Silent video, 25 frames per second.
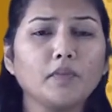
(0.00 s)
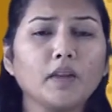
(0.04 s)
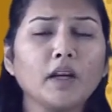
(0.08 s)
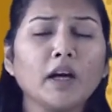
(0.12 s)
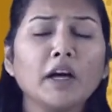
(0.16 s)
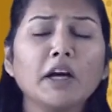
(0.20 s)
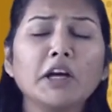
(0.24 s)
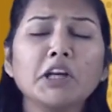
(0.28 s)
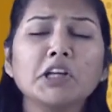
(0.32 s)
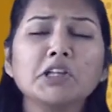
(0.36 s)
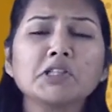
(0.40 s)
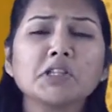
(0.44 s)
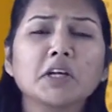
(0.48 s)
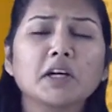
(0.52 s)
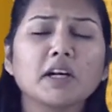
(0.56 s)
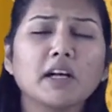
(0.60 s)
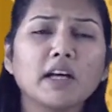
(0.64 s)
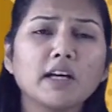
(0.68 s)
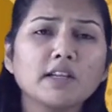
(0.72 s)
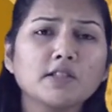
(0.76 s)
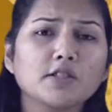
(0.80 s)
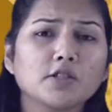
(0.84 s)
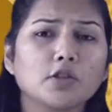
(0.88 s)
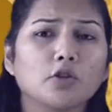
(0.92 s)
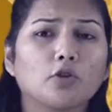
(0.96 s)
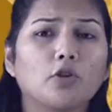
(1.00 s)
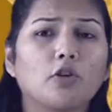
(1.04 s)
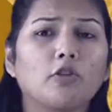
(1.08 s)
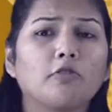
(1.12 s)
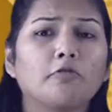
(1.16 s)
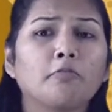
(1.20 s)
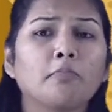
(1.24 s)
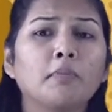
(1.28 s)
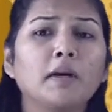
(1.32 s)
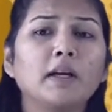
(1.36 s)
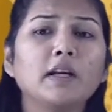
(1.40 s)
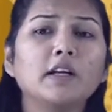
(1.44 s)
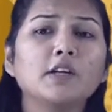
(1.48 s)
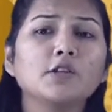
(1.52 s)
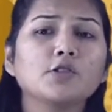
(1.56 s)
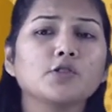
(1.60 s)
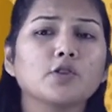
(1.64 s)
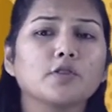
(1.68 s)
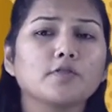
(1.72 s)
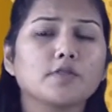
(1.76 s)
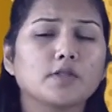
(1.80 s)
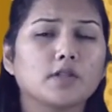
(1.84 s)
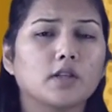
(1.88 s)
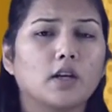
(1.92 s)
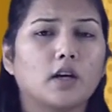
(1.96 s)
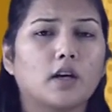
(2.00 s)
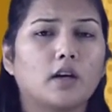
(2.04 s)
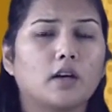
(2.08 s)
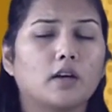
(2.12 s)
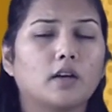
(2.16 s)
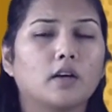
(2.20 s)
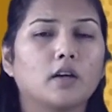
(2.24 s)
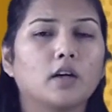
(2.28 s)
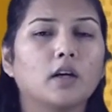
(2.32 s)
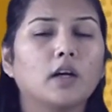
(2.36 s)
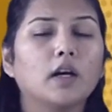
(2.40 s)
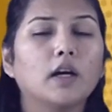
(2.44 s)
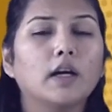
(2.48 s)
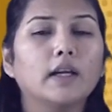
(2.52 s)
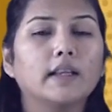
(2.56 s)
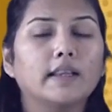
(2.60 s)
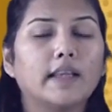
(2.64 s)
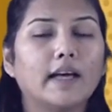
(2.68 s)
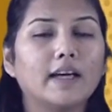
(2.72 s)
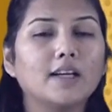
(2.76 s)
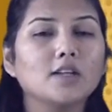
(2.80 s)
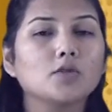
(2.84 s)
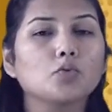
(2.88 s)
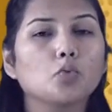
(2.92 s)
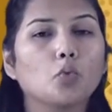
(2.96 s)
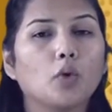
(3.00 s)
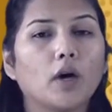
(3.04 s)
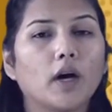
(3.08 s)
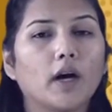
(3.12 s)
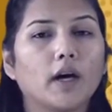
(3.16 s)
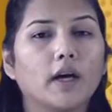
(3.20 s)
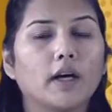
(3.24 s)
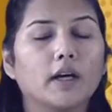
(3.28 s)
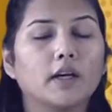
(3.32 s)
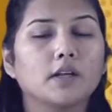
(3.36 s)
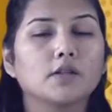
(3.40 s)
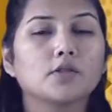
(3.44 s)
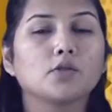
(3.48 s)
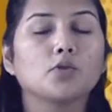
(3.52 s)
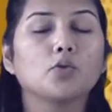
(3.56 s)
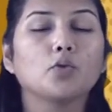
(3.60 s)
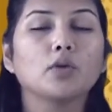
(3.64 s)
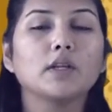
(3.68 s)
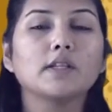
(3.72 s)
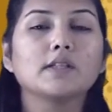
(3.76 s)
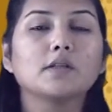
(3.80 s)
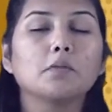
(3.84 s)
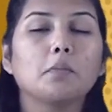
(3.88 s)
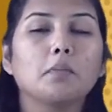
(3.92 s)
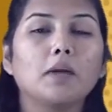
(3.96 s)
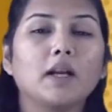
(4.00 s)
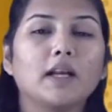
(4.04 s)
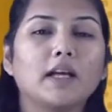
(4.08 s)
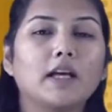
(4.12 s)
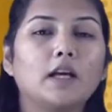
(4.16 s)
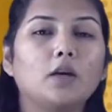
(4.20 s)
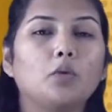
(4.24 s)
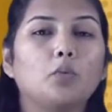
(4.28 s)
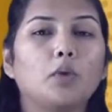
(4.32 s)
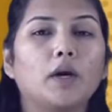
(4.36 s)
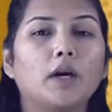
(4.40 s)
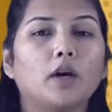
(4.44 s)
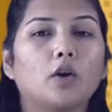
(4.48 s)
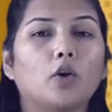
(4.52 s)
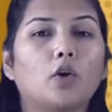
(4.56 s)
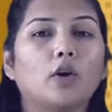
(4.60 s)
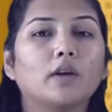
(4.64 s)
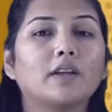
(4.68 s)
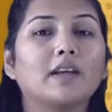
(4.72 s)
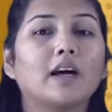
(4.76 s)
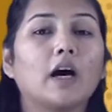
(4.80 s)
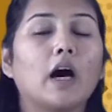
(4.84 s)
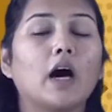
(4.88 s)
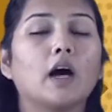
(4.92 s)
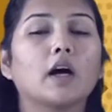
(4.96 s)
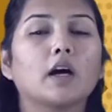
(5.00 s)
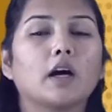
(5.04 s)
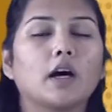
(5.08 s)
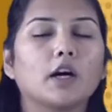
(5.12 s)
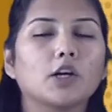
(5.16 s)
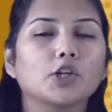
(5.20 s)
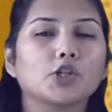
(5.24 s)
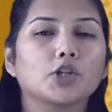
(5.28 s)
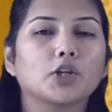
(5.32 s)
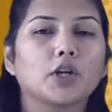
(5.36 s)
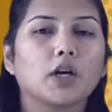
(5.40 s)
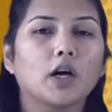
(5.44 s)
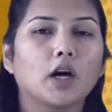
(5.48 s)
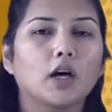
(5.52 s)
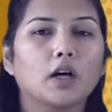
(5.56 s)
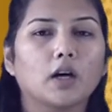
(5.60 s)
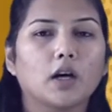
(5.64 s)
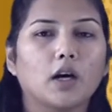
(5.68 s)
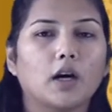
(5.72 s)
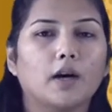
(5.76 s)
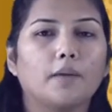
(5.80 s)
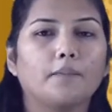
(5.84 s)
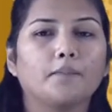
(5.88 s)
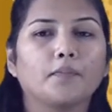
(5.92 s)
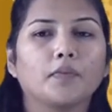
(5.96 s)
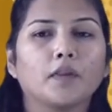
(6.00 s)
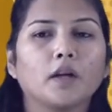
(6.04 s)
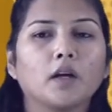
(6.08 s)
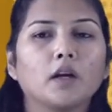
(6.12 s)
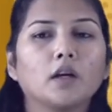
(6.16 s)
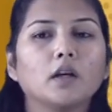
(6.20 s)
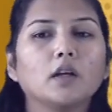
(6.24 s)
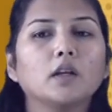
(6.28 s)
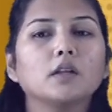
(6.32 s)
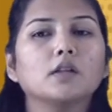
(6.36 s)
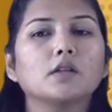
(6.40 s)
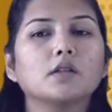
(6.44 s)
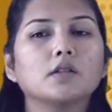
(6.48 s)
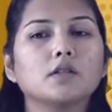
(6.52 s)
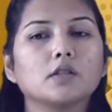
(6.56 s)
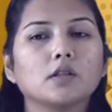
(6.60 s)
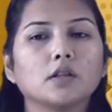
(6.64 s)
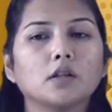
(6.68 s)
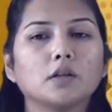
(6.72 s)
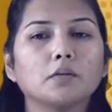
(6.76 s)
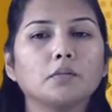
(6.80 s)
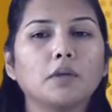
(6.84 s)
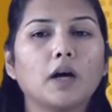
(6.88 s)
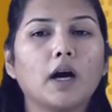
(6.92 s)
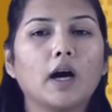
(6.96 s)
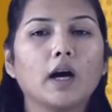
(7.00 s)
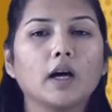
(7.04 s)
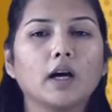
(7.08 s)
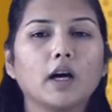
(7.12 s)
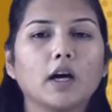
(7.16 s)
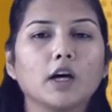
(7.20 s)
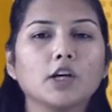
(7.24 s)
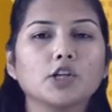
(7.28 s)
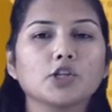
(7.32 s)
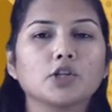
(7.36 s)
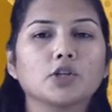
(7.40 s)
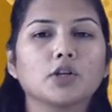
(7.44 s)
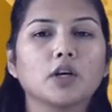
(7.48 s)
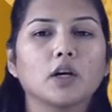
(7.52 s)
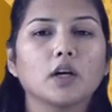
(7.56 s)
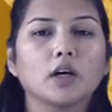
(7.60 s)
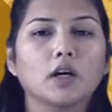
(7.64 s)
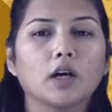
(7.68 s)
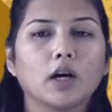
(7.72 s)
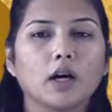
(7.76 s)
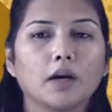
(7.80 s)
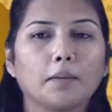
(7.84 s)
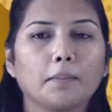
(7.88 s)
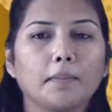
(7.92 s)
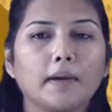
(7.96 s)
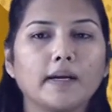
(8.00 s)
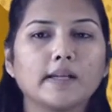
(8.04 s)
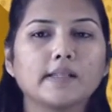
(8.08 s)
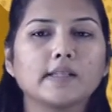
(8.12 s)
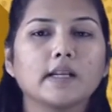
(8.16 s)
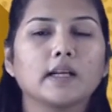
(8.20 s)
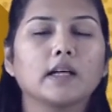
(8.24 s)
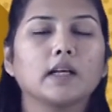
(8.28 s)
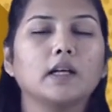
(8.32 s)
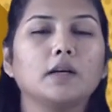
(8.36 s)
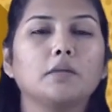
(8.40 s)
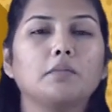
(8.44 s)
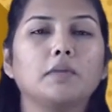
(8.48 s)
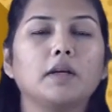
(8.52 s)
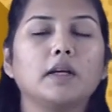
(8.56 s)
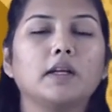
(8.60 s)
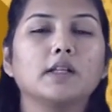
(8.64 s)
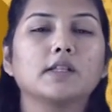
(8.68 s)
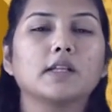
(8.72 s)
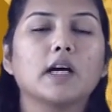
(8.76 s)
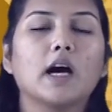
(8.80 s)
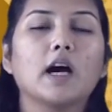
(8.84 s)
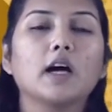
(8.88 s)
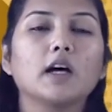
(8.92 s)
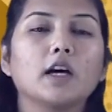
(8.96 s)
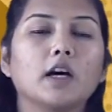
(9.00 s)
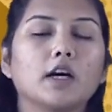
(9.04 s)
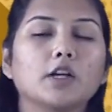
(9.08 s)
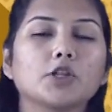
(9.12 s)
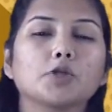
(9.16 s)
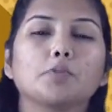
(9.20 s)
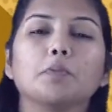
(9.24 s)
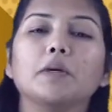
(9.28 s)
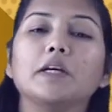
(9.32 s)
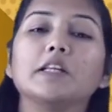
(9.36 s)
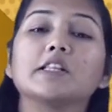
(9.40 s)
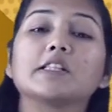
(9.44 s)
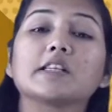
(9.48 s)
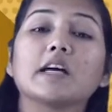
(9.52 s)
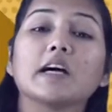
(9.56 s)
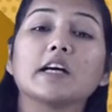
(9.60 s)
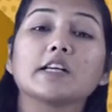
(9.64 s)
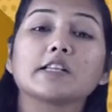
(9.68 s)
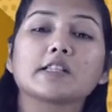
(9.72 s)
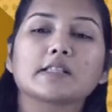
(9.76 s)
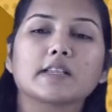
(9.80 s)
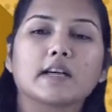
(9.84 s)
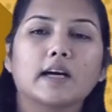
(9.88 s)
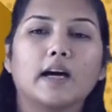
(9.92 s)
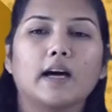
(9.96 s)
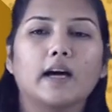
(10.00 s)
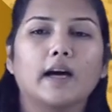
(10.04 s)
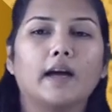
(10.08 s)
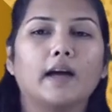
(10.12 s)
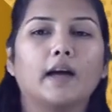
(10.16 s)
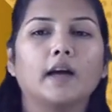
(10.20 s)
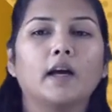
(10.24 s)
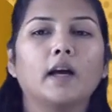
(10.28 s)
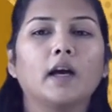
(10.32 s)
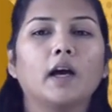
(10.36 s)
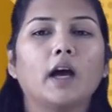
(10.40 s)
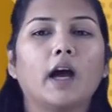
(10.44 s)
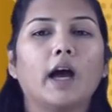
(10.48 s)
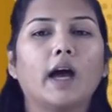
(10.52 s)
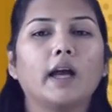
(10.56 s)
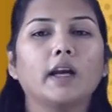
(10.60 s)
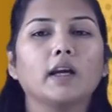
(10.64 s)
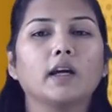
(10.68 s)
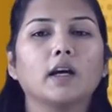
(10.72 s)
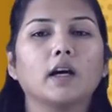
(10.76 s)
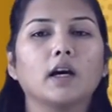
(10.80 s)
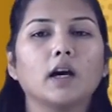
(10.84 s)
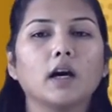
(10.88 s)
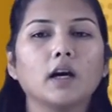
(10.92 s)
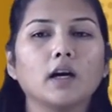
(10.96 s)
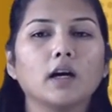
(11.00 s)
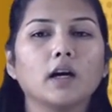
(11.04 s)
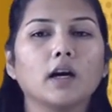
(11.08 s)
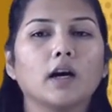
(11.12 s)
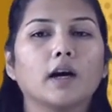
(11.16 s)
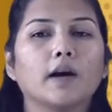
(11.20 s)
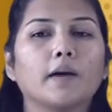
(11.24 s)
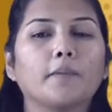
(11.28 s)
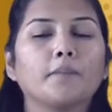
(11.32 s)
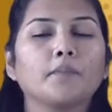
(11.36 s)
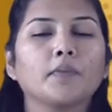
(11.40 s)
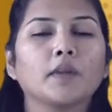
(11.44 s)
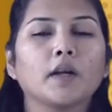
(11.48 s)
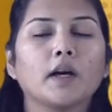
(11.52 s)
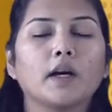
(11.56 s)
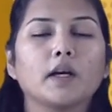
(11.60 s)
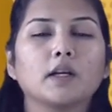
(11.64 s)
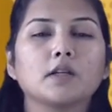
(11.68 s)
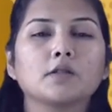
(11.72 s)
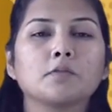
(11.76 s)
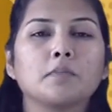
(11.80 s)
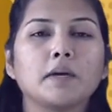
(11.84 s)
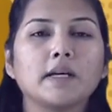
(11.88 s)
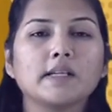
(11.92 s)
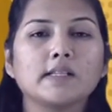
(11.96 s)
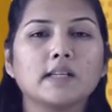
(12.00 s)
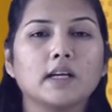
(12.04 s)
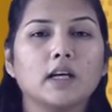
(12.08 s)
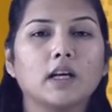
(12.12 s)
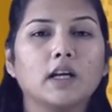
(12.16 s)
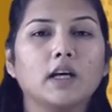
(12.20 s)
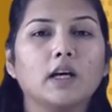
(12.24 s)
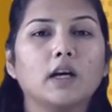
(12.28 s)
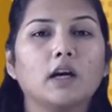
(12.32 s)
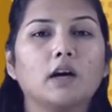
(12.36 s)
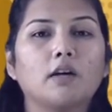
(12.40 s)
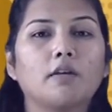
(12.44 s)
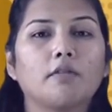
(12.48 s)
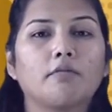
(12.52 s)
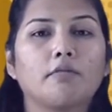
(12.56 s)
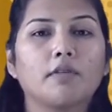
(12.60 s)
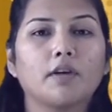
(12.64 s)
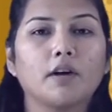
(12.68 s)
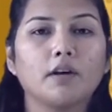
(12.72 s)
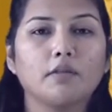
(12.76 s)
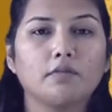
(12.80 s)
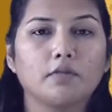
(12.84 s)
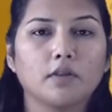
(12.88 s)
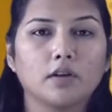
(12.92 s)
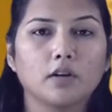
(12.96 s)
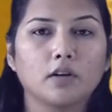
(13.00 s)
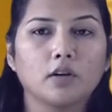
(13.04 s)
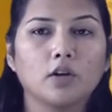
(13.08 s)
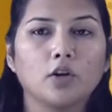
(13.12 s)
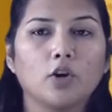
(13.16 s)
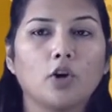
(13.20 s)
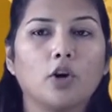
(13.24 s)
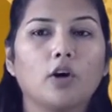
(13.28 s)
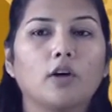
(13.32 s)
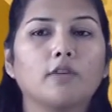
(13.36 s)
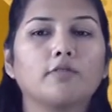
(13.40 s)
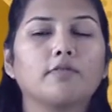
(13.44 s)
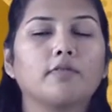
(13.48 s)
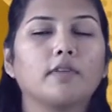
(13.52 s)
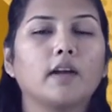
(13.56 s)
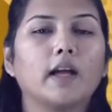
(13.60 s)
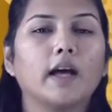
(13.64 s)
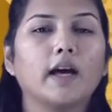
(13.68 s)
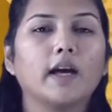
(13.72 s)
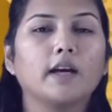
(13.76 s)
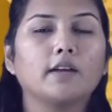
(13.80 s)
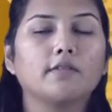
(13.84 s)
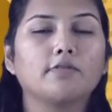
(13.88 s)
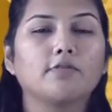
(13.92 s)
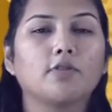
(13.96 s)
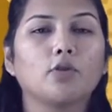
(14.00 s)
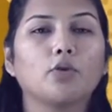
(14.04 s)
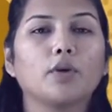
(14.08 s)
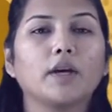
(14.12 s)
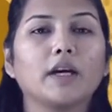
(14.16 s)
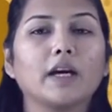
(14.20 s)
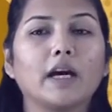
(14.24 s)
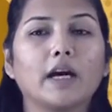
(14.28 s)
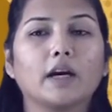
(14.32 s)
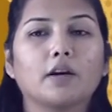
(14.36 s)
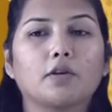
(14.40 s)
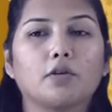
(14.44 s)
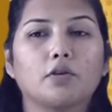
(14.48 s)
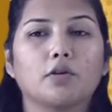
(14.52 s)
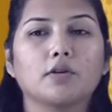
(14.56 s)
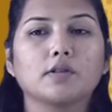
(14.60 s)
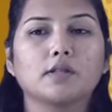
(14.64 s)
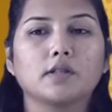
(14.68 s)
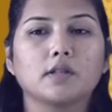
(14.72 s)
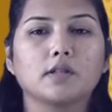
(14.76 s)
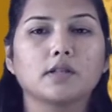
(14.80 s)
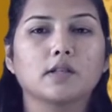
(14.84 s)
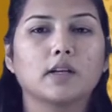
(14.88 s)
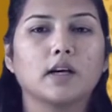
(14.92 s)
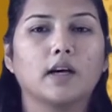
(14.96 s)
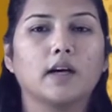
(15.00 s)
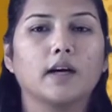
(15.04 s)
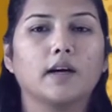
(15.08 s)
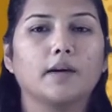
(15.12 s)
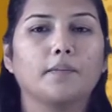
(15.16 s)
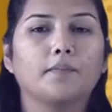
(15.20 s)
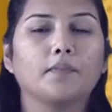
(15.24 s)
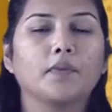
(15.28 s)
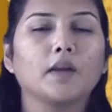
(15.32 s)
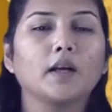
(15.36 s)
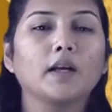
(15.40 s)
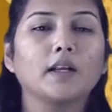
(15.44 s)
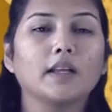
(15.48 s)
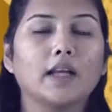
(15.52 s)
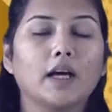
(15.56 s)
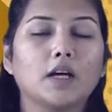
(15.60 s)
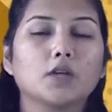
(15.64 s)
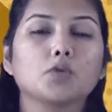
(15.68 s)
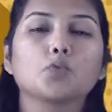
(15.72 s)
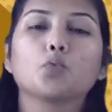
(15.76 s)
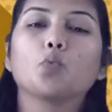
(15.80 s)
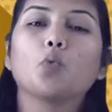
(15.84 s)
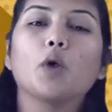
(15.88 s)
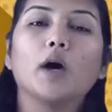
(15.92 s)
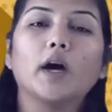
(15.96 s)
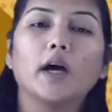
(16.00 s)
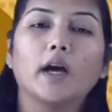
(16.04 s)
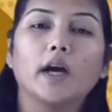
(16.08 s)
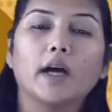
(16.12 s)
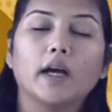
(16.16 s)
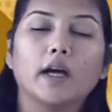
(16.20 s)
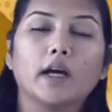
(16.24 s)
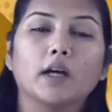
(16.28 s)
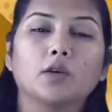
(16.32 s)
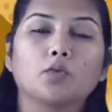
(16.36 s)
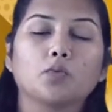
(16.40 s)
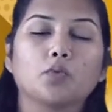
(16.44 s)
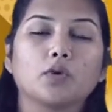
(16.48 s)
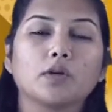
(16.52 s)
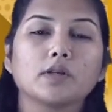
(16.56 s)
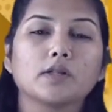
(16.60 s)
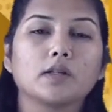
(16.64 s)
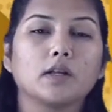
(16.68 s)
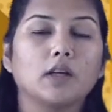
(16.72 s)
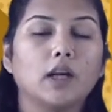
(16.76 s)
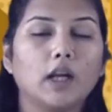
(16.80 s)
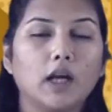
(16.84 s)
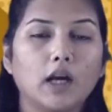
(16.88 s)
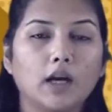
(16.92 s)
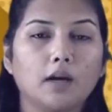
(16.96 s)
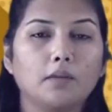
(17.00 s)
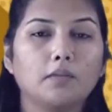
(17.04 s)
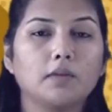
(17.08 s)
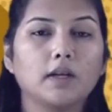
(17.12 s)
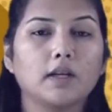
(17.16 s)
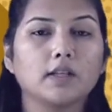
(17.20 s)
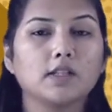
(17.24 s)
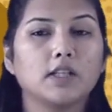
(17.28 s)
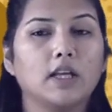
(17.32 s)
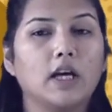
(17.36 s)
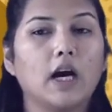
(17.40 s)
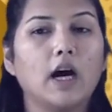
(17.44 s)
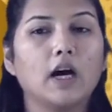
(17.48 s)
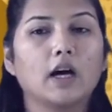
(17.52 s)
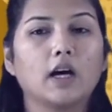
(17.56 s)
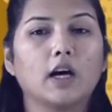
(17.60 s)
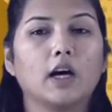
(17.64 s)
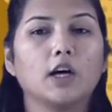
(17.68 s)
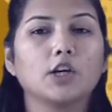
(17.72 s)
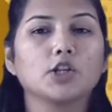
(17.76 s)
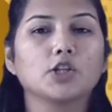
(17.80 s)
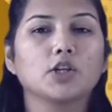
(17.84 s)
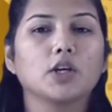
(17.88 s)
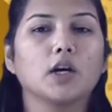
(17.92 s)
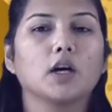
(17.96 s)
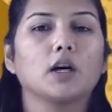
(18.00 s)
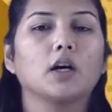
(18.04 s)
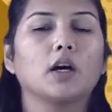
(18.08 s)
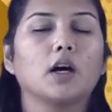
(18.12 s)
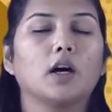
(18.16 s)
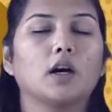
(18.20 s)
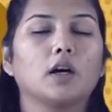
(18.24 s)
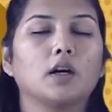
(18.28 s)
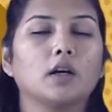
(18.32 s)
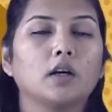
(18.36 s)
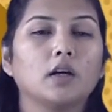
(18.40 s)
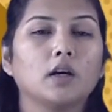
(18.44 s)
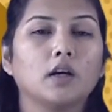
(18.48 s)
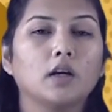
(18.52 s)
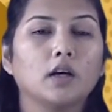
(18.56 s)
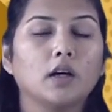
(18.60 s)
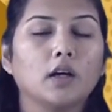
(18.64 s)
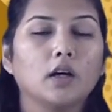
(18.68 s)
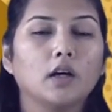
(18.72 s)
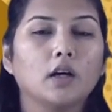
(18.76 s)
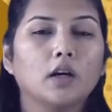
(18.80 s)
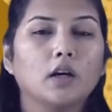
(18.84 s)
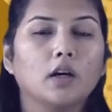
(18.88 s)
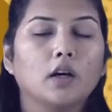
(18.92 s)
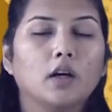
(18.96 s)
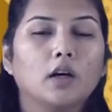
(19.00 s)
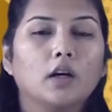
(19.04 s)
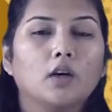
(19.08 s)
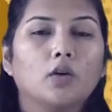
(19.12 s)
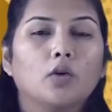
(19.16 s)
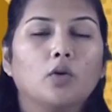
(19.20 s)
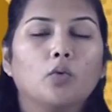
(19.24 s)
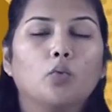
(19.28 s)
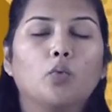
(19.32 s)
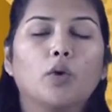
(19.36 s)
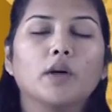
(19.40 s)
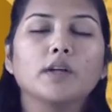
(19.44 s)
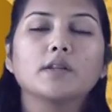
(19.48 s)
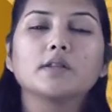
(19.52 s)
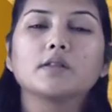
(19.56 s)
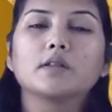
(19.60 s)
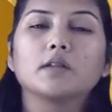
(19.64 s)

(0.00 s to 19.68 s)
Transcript: It is a cluster of millions of stars. That is why it is known as the Milky Way or the Akash Ganga. The term Akash Ganga basically means, Akash means sky, and Ganga is basically a river of light flowing across the sky. That is why it was named as the Akash Ganga. What does